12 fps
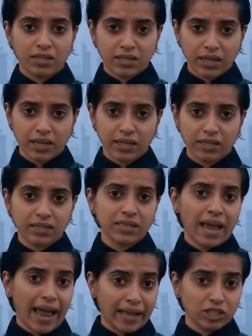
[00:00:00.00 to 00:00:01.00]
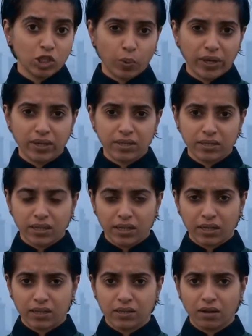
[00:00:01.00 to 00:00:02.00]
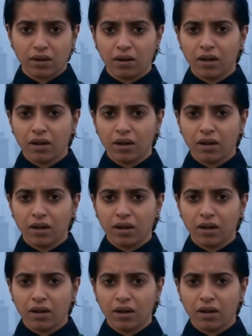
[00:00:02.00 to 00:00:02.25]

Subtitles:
states and swing states.